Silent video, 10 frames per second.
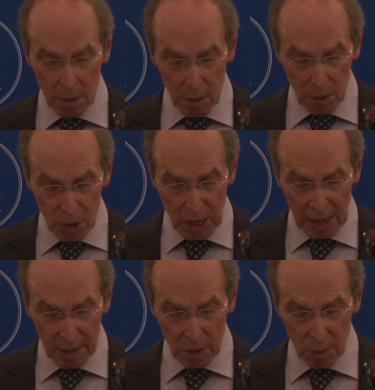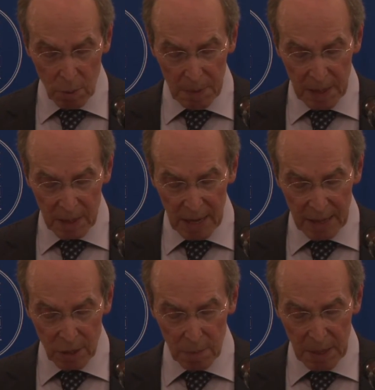Those challenges will be
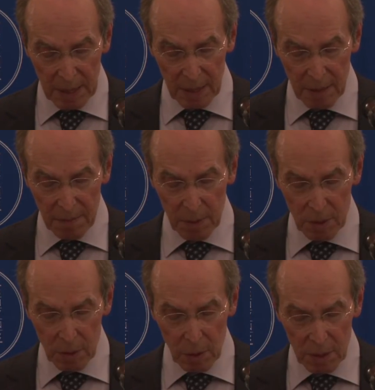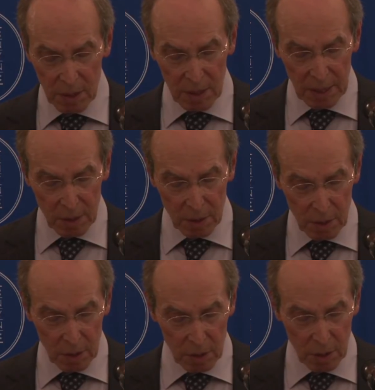exacerbated if there is no consensus
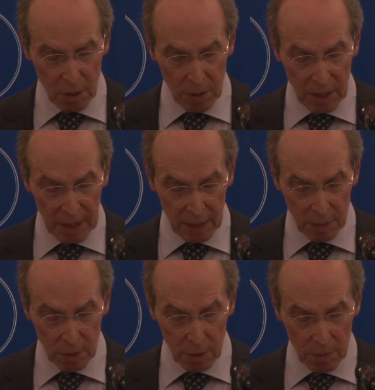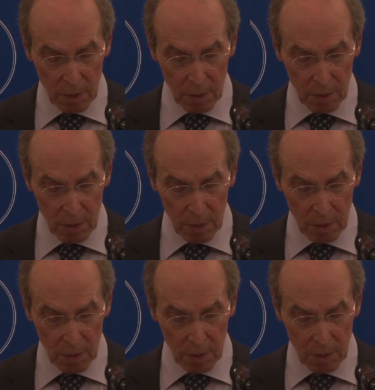in the Security Council.